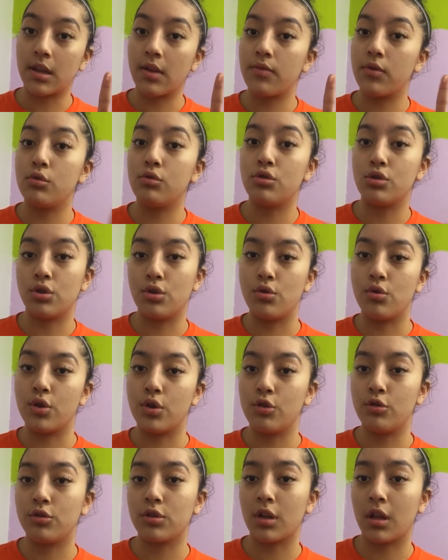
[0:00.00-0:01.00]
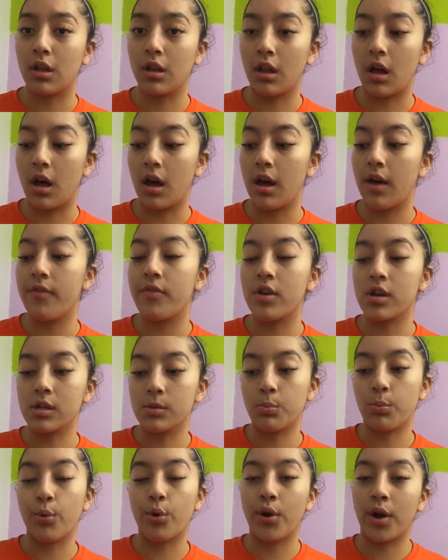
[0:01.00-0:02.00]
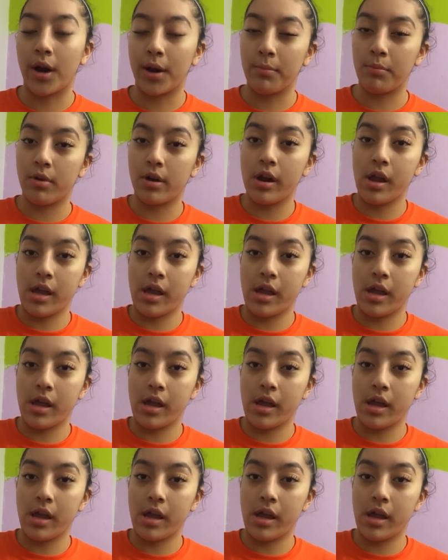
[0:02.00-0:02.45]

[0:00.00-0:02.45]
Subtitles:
if you do use a lot of this primer,